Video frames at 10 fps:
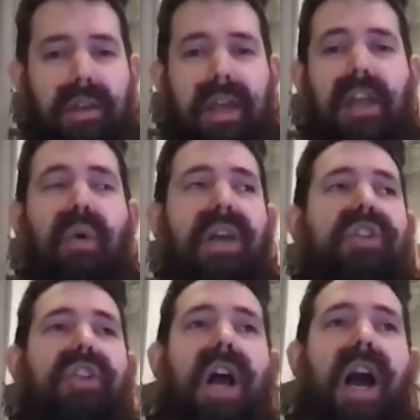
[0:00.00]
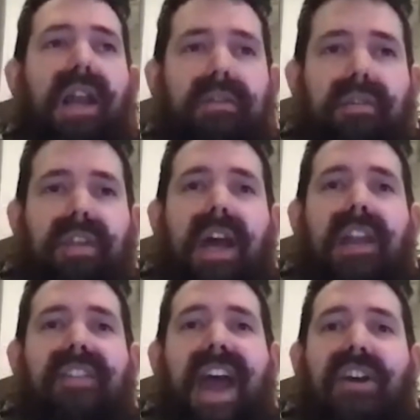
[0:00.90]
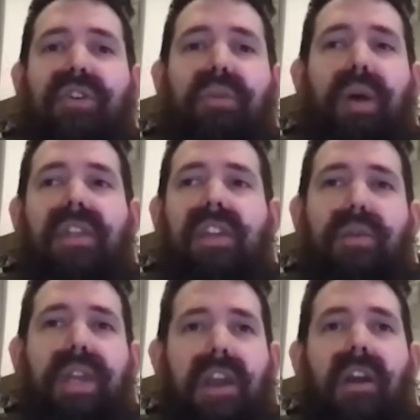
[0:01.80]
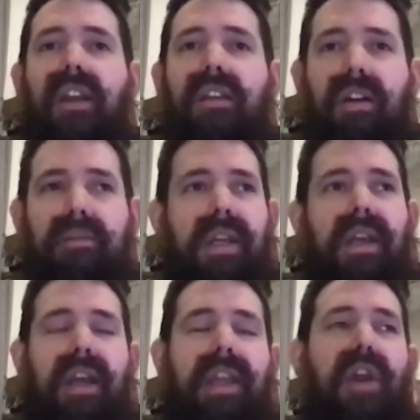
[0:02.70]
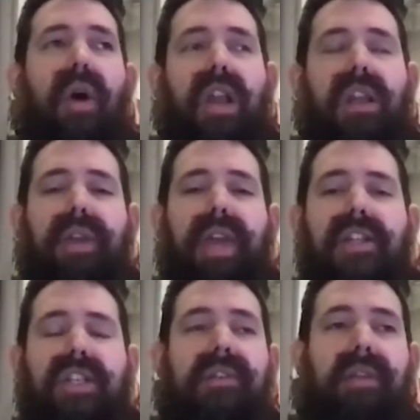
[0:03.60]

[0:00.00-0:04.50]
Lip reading: in one shot, the kind of natural way that you would hear it, you know, on location.